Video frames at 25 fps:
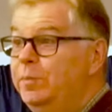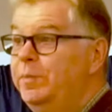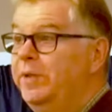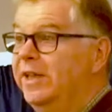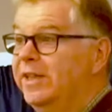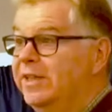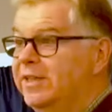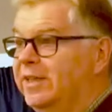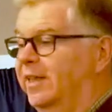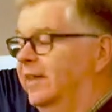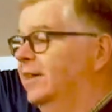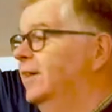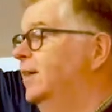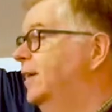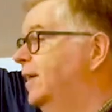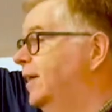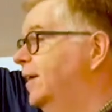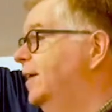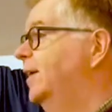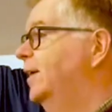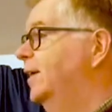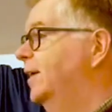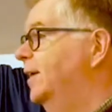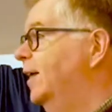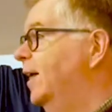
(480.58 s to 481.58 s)
Peter,
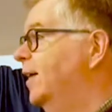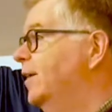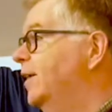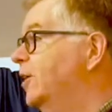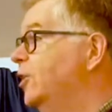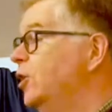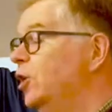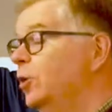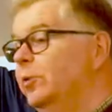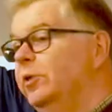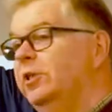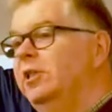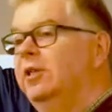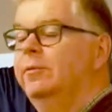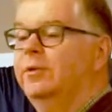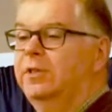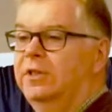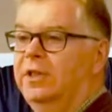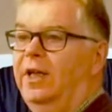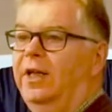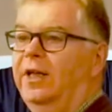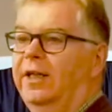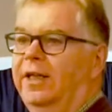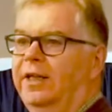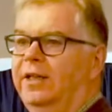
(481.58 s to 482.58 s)
and they knew what he was
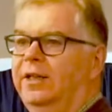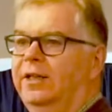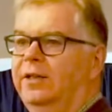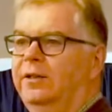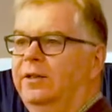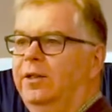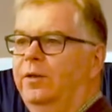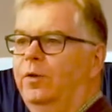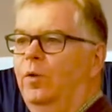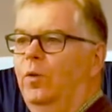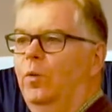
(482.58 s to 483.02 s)
like.